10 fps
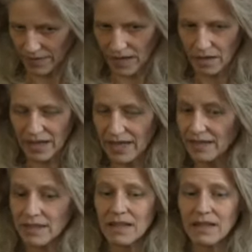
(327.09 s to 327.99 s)
had
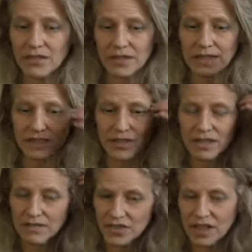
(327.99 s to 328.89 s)
a long
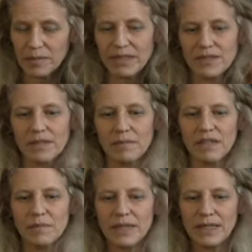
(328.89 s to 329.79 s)
tradition of shamanism,
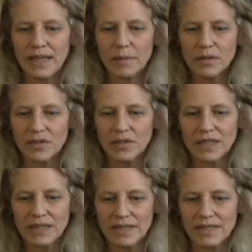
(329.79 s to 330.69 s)
of being able to
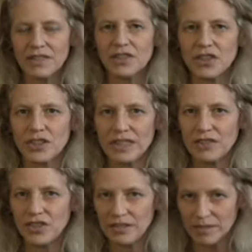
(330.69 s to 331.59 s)
get the signature
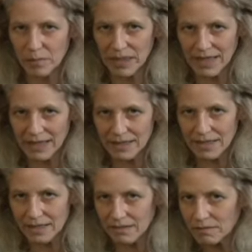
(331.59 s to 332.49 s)
energy from
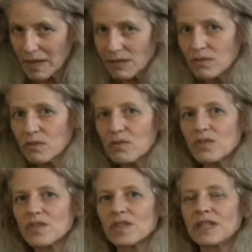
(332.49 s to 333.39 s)
plants and
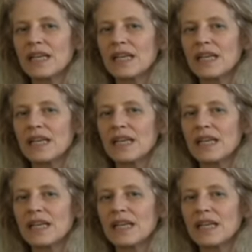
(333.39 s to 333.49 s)
mountains